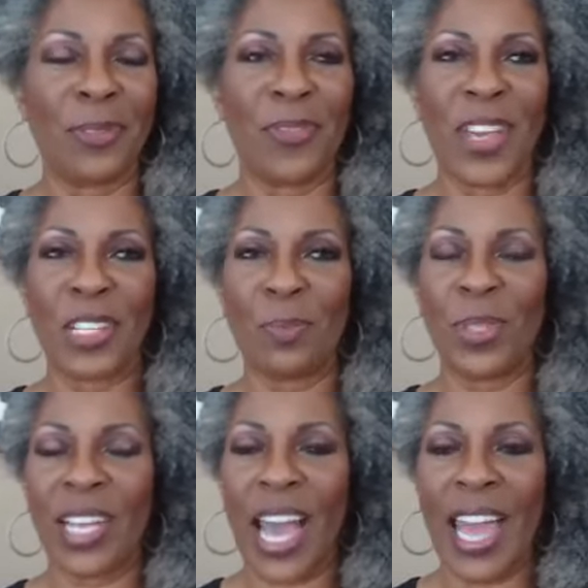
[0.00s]

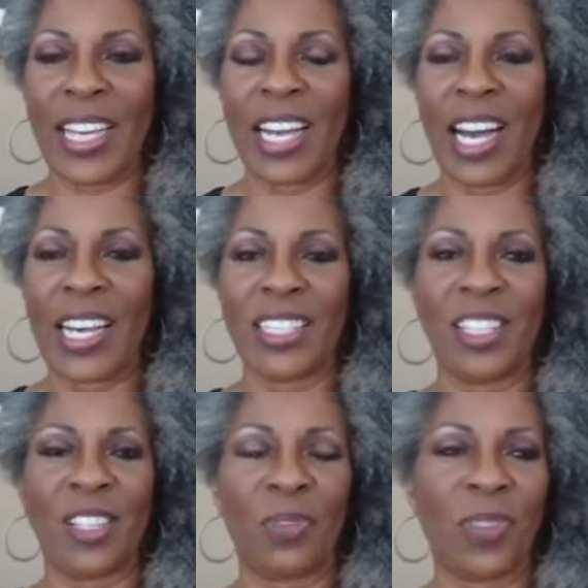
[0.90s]
Facebook icon
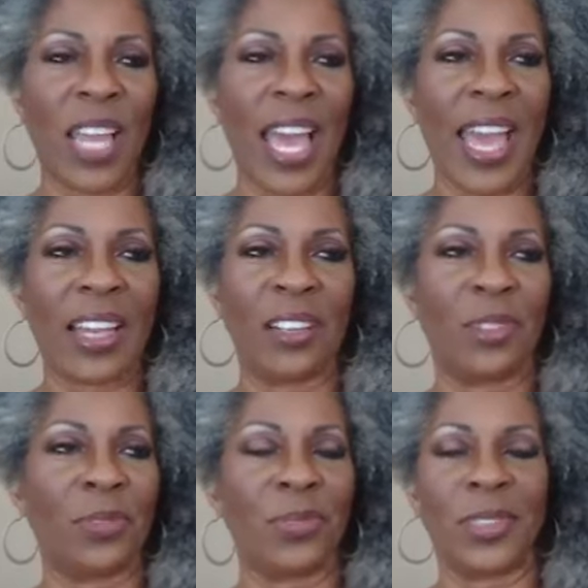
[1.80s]
to the flag
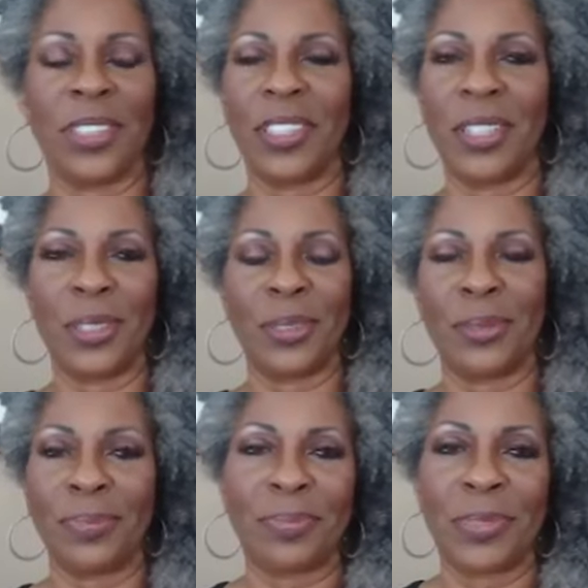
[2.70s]
of,
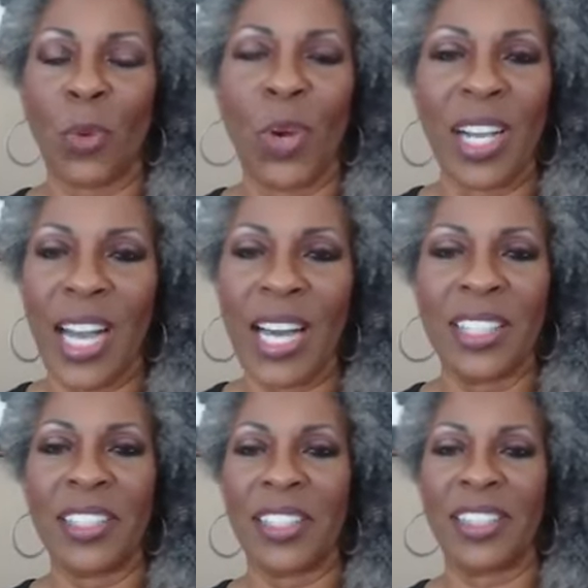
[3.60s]
the
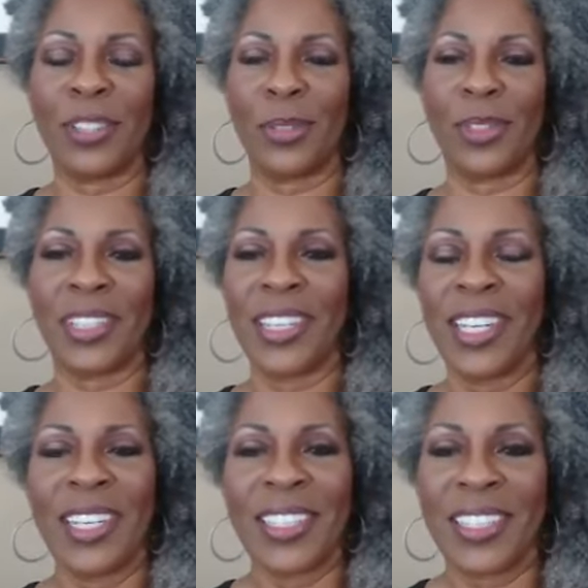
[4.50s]
Wakanda, or
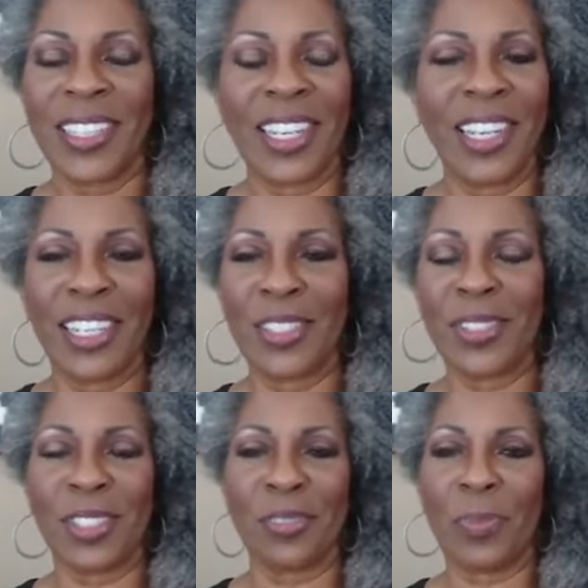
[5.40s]
the
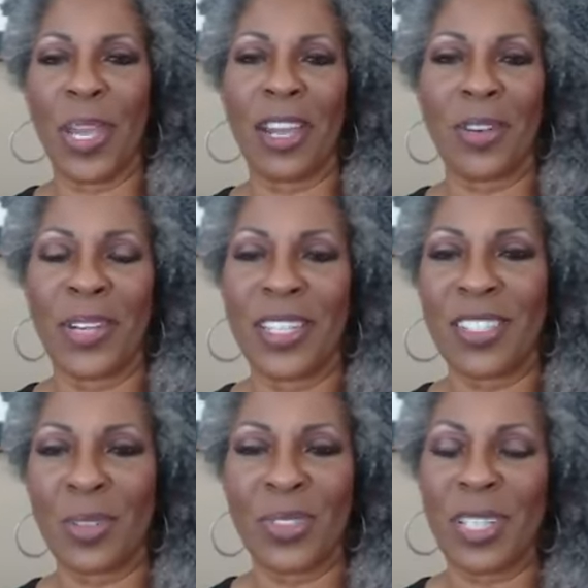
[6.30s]
colors of
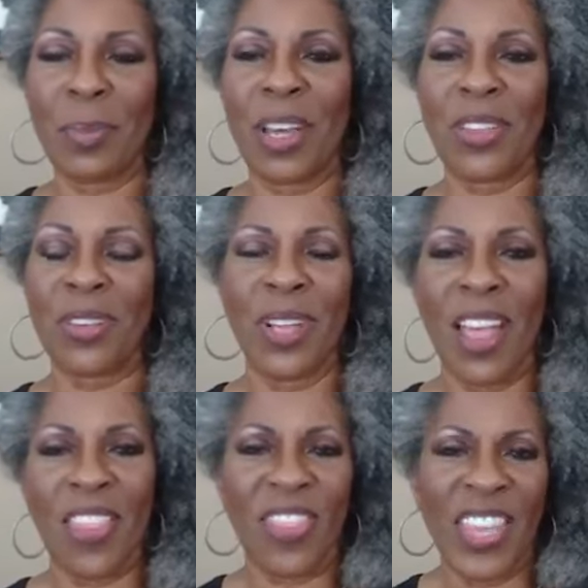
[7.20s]
Paris, or some other
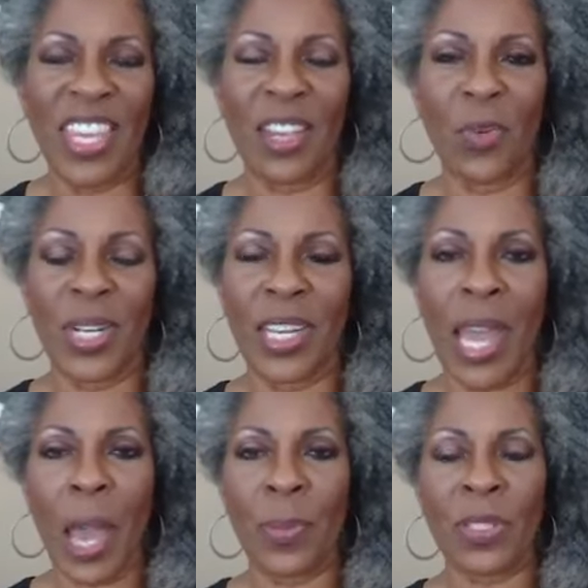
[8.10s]
thing when it
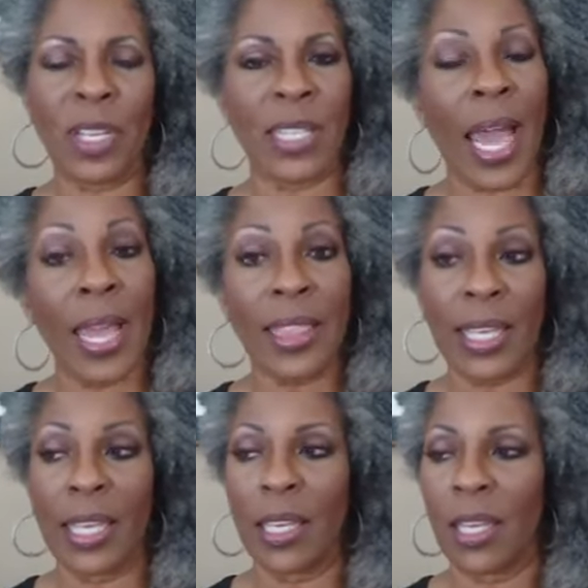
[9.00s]
happens. Because I
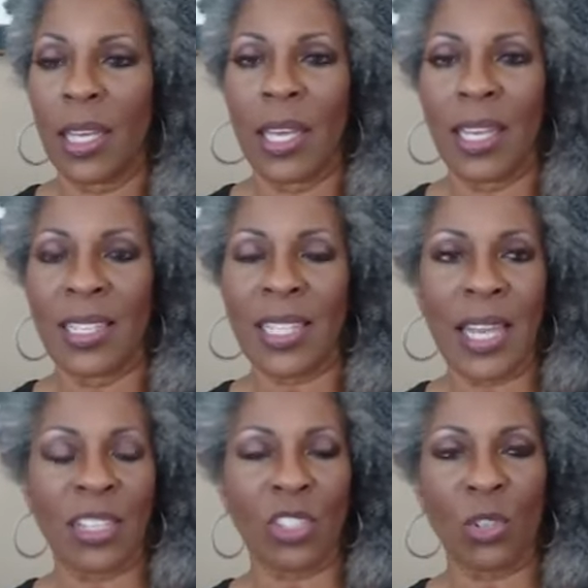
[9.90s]
think it's
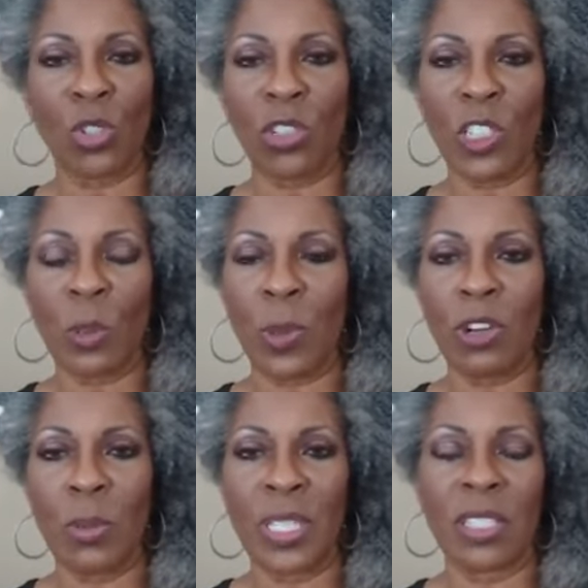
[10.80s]
like a social
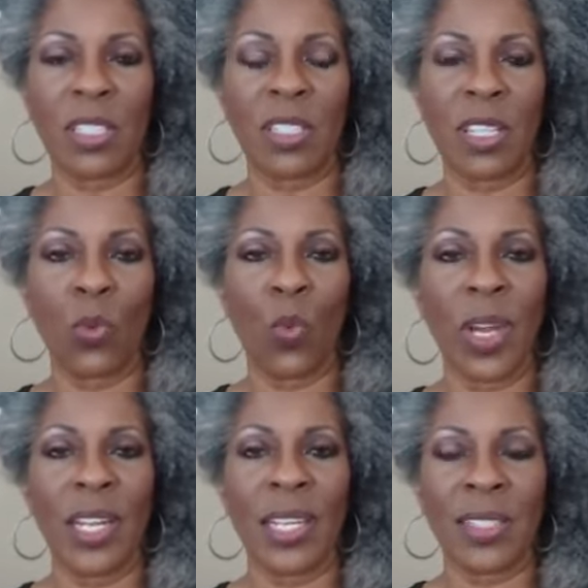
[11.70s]
experiment to see
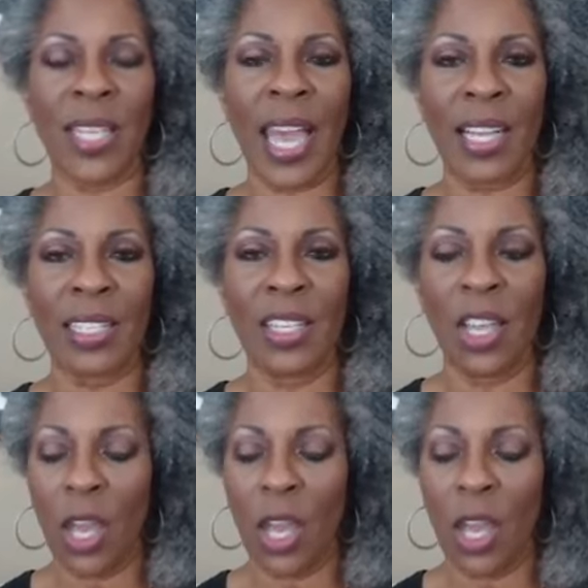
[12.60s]
what exactly